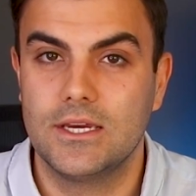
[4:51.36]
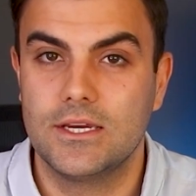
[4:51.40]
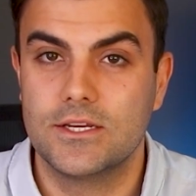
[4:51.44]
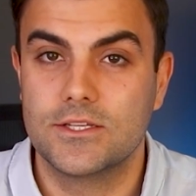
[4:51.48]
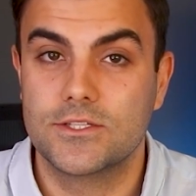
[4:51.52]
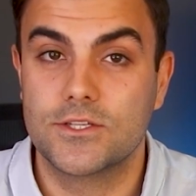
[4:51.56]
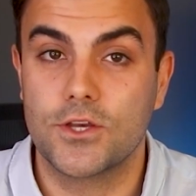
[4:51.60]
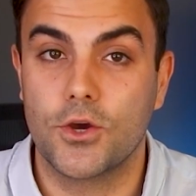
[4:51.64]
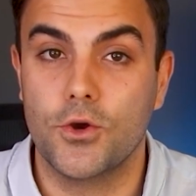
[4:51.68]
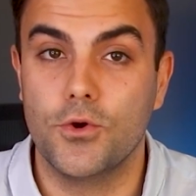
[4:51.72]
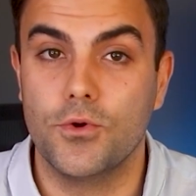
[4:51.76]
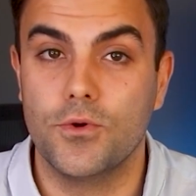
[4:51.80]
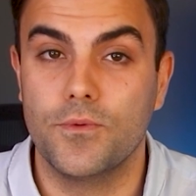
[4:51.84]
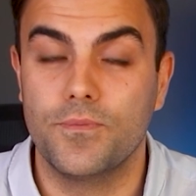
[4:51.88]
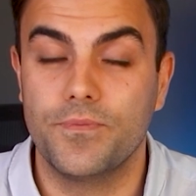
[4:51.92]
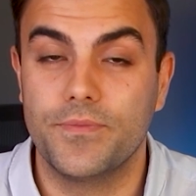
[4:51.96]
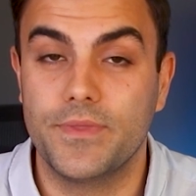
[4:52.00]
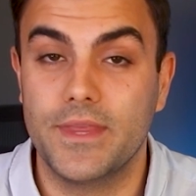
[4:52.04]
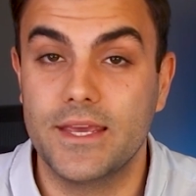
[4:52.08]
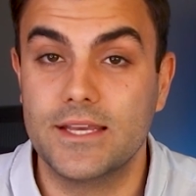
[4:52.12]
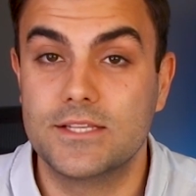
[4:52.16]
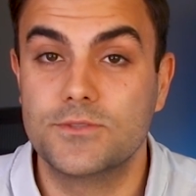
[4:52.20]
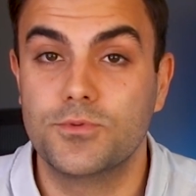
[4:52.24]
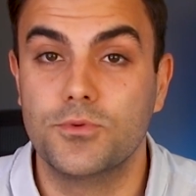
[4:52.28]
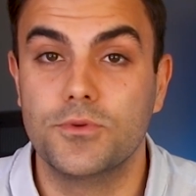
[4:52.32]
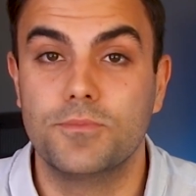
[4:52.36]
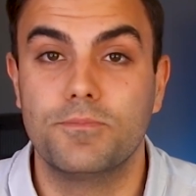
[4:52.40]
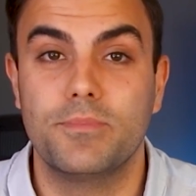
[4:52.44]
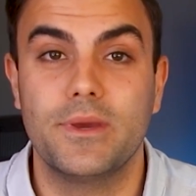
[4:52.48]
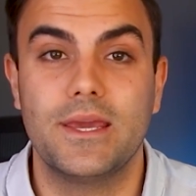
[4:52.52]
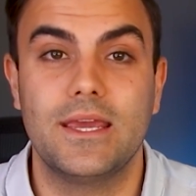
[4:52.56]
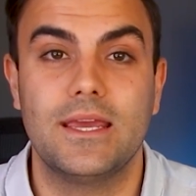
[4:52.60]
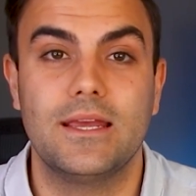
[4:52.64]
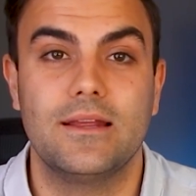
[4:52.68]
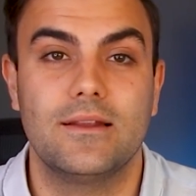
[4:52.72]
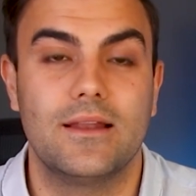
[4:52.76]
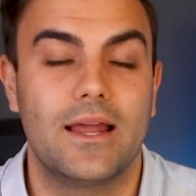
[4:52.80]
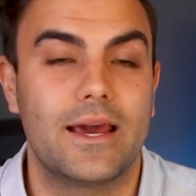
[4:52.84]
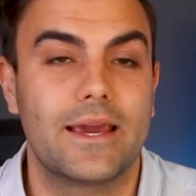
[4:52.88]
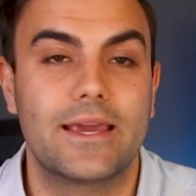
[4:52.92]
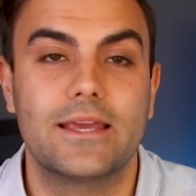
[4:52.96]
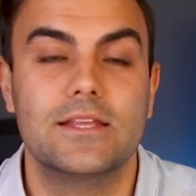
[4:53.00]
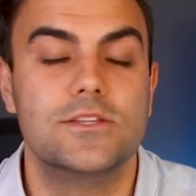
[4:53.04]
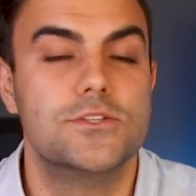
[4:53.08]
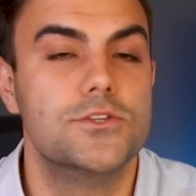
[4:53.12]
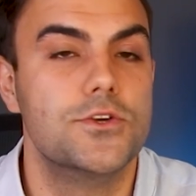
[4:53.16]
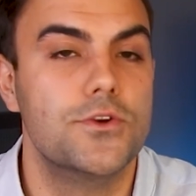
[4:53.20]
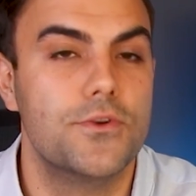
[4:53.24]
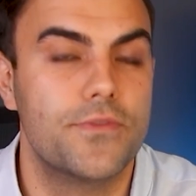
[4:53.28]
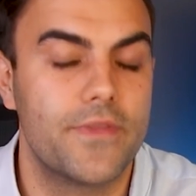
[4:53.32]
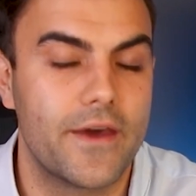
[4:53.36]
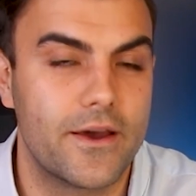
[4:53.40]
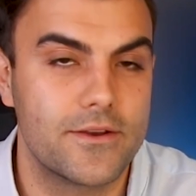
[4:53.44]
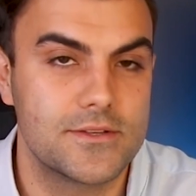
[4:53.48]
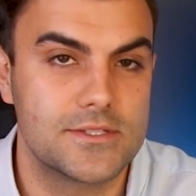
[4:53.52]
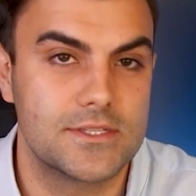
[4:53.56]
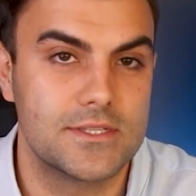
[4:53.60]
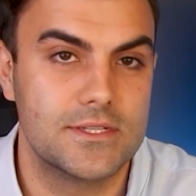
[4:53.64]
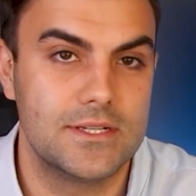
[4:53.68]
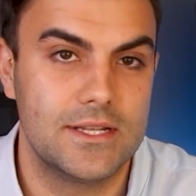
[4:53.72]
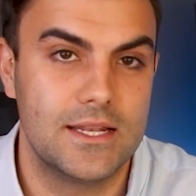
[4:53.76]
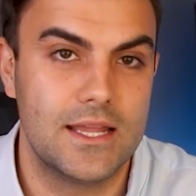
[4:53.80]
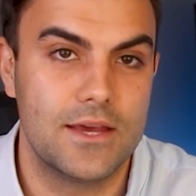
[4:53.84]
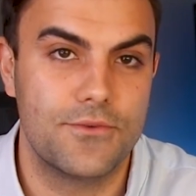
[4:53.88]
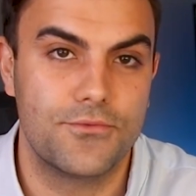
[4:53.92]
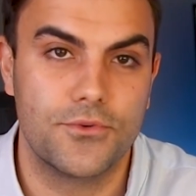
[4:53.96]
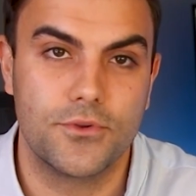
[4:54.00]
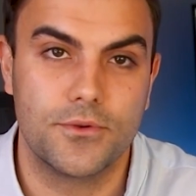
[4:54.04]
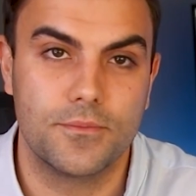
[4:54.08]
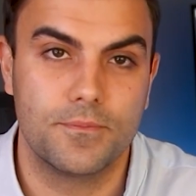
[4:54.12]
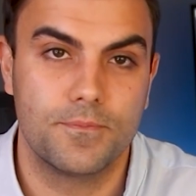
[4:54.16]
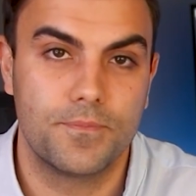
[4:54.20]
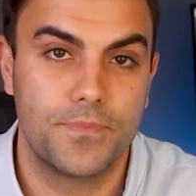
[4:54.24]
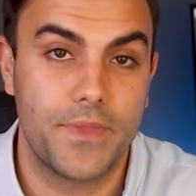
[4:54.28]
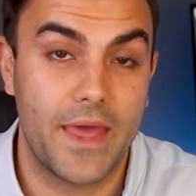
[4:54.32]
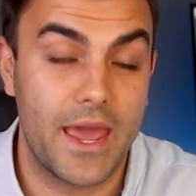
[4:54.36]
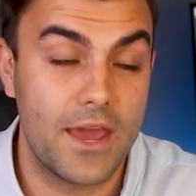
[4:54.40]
So this would be like in 2011. The